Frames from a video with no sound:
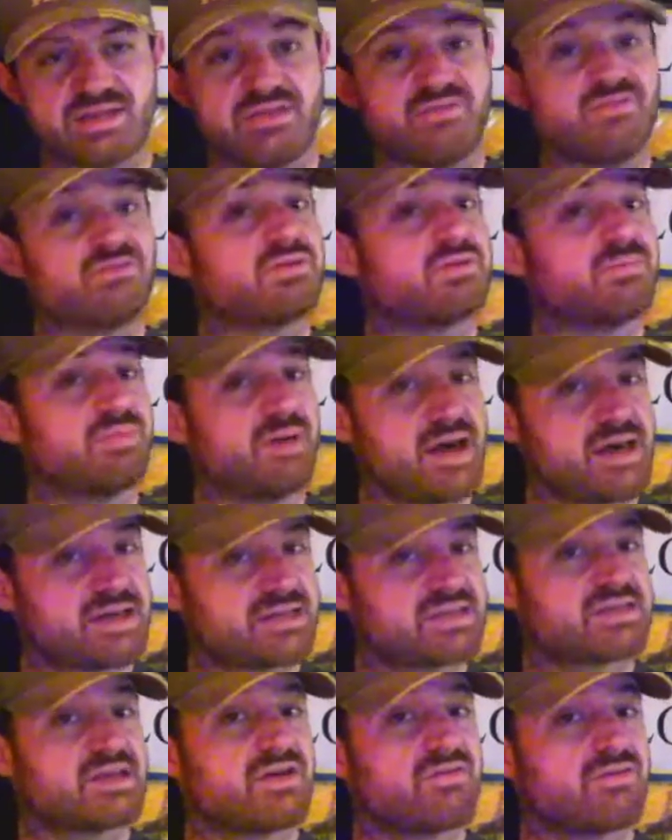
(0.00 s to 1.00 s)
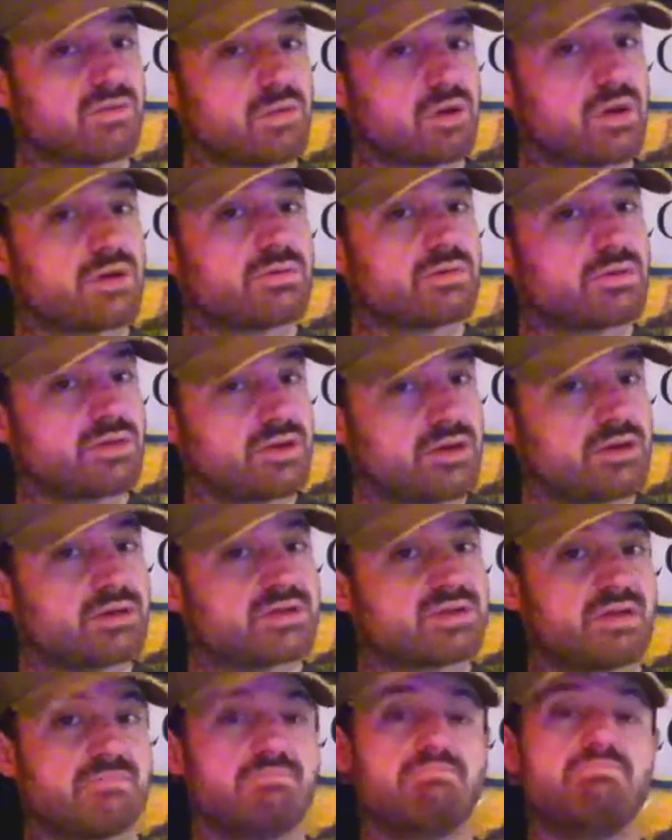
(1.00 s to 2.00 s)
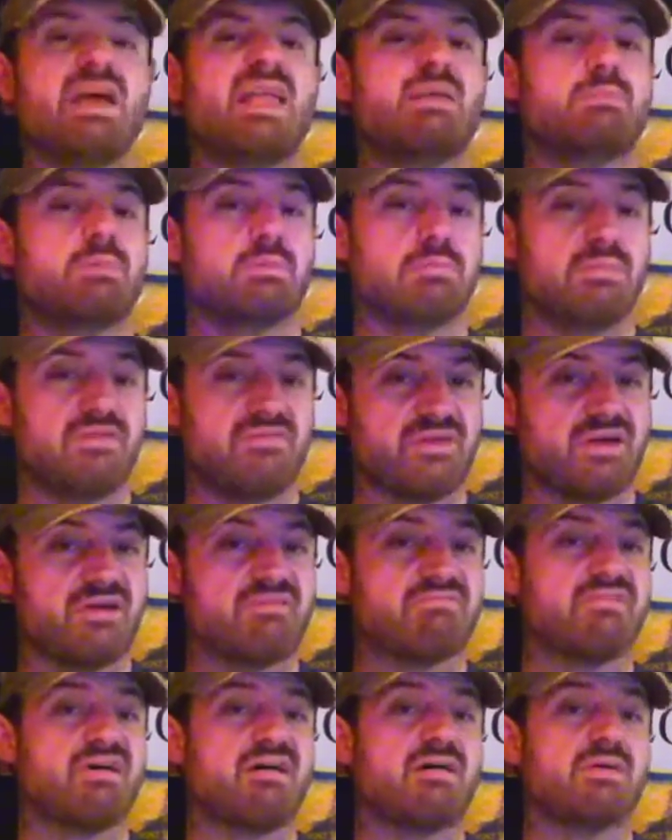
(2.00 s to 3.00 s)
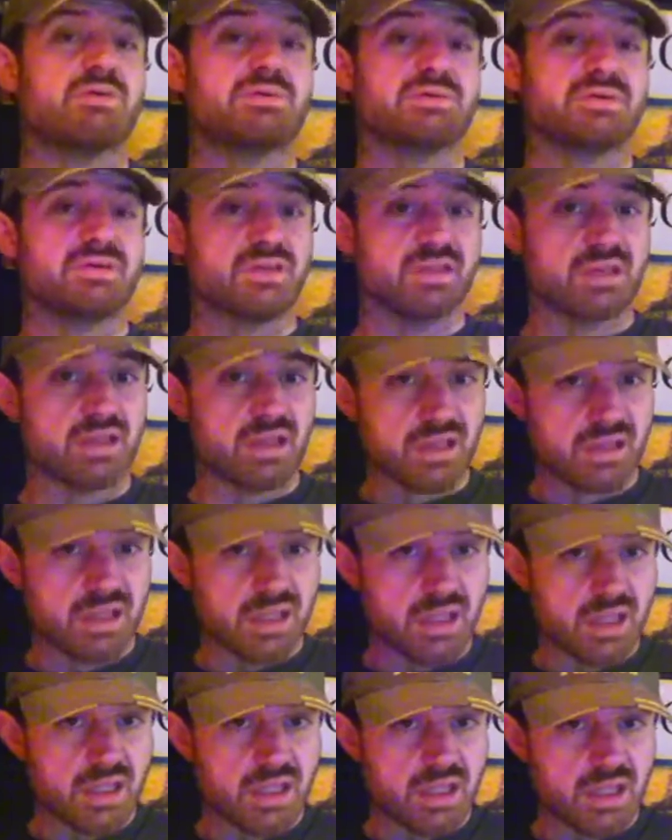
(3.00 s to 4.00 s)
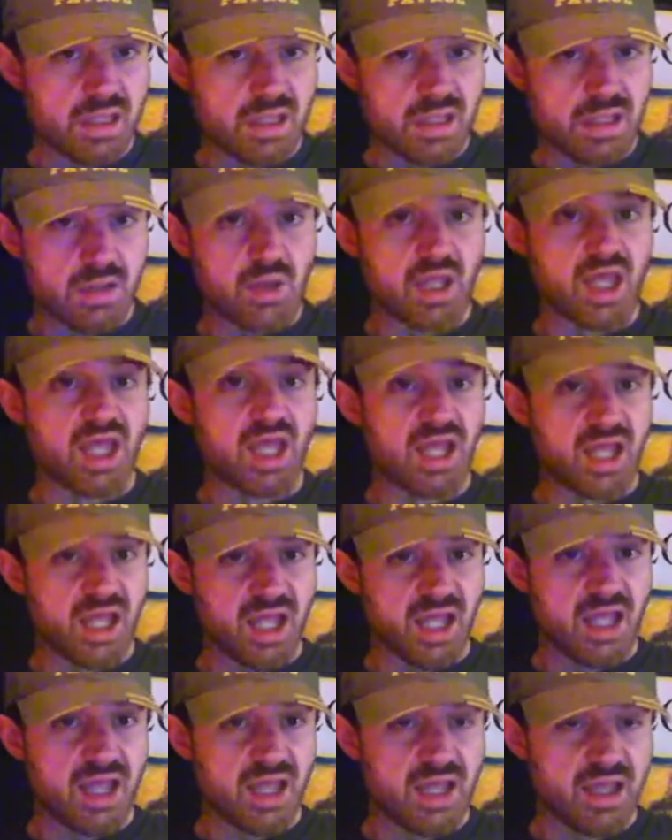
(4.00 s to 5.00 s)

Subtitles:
and for the past several hundred years, a minimum, if not thousand, okay.